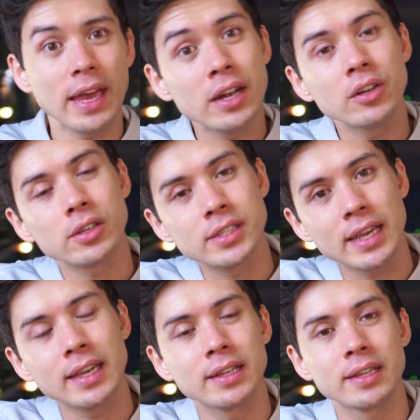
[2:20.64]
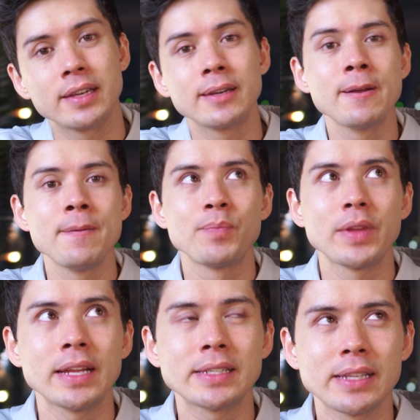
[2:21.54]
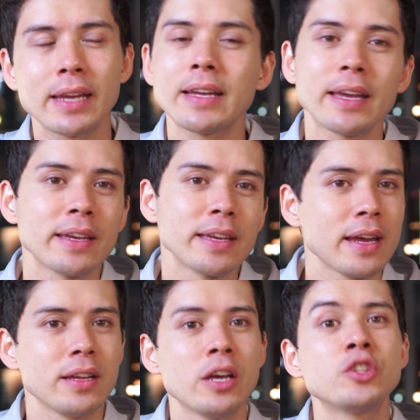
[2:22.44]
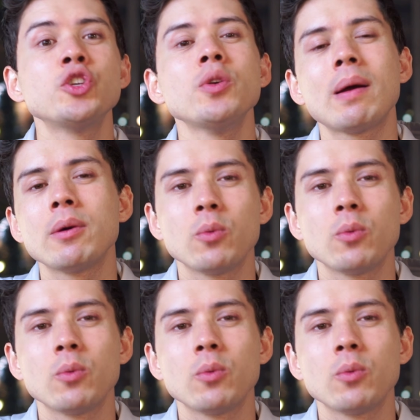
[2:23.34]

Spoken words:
indoor cycling, it's like I can get a 2-hour